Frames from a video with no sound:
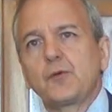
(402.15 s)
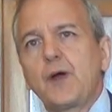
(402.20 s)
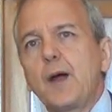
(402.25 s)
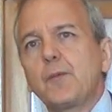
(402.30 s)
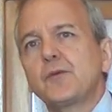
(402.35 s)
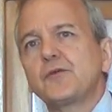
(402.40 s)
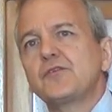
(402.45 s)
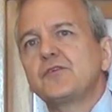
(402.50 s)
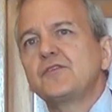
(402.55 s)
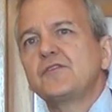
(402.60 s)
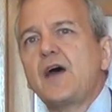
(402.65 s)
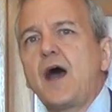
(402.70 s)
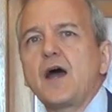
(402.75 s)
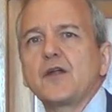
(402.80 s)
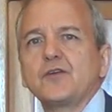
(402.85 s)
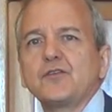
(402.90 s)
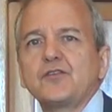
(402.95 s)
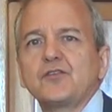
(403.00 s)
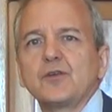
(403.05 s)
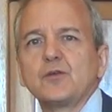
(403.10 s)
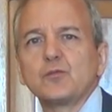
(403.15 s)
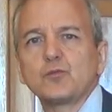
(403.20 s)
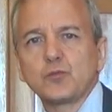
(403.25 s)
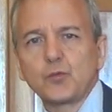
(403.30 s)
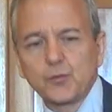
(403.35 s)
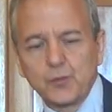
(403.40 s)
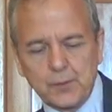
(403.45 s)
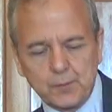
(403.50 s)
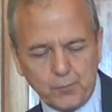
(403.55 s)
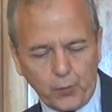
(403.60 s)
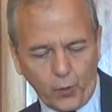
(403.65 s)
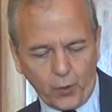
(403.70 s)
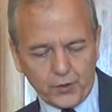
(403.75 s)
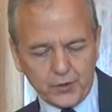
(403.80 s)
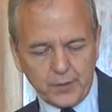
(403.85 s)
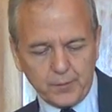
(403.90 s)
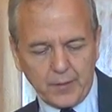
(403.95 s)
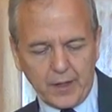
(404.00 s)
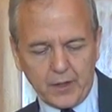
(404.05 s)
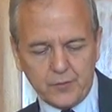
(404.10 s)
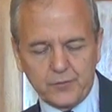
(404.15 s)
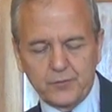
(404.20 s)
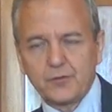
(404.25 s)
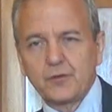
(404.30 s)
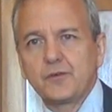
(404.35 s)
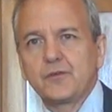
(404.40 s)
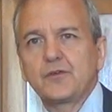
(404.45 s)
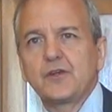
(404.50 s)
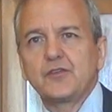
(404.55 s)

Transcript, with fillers: Roberts and Donaldson reported about